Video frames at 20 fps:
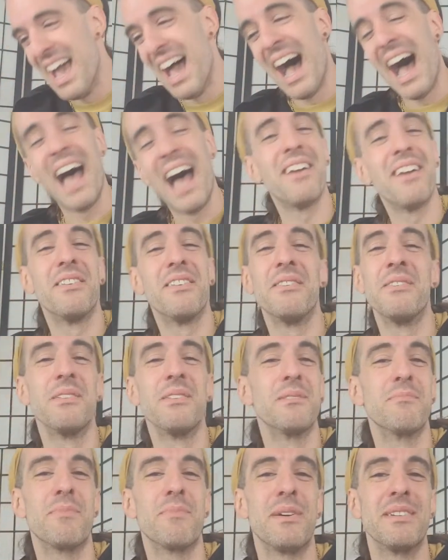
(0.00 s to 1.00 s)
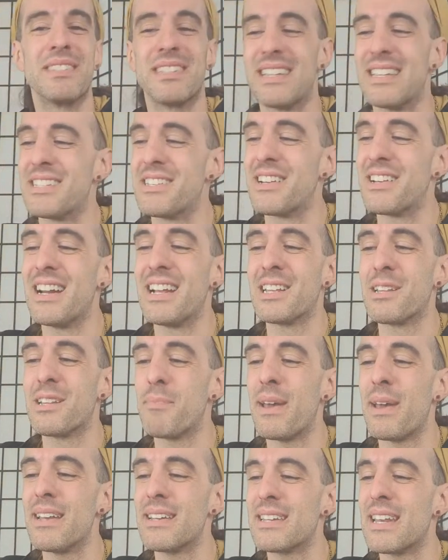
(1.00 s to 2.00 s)
I don't know who this person is. You're going to have
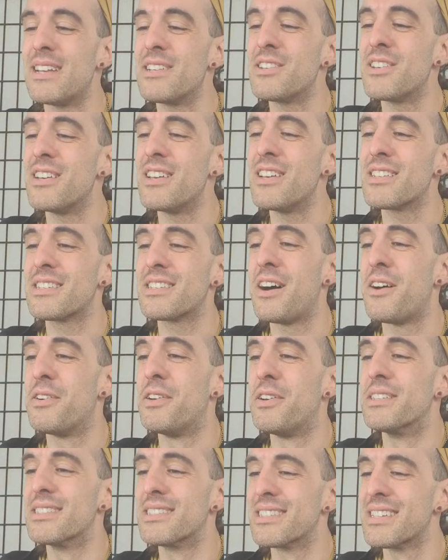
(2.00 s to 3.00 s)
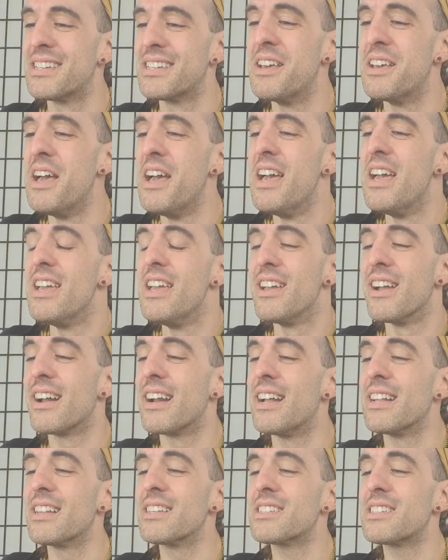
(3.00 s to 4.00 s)
to pay attention yourselves. You're
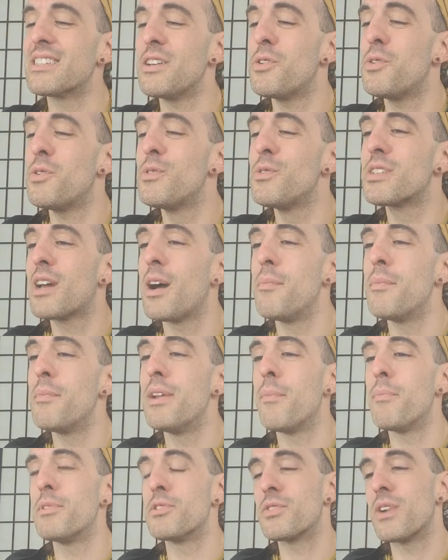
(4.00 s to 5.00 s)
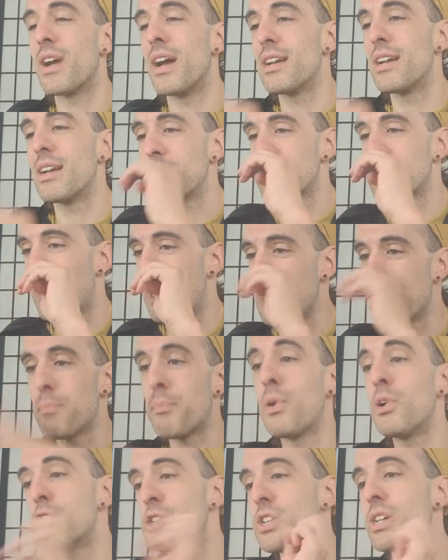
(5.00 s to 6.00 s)
going to have to see who's coming up and trying to
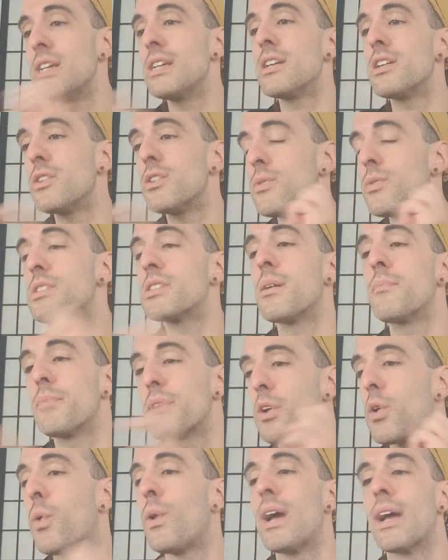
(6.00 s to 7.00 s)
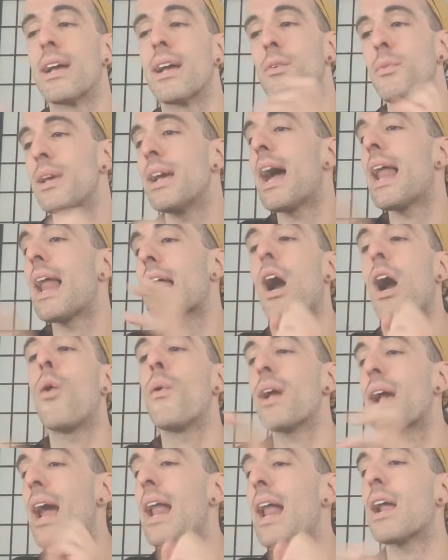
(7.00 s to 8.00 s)
push you into doing something quick. We got to go.
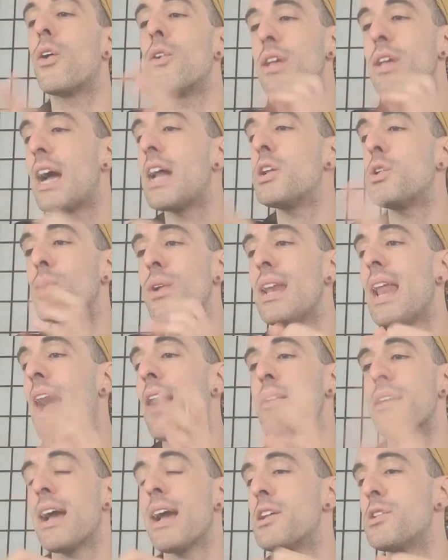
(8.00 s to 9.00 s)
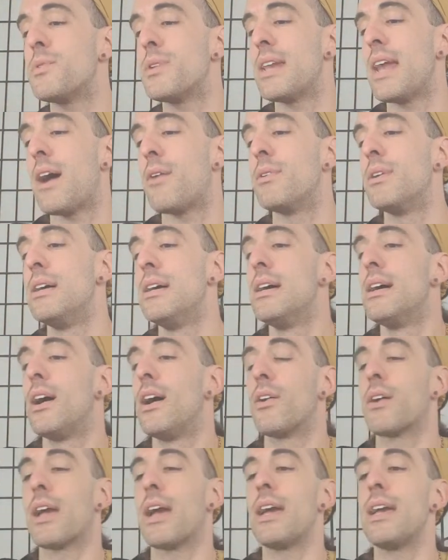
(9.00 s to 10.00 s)
You got to do it now.
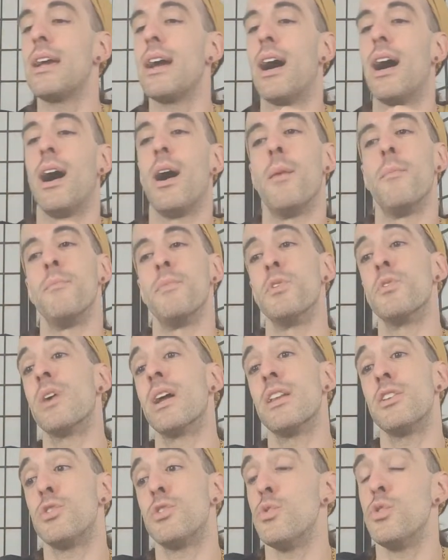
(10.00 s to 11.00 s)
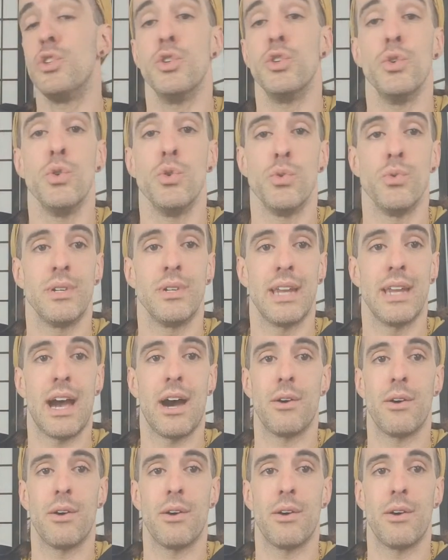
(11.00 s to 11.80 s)
Okay? You got to do you now,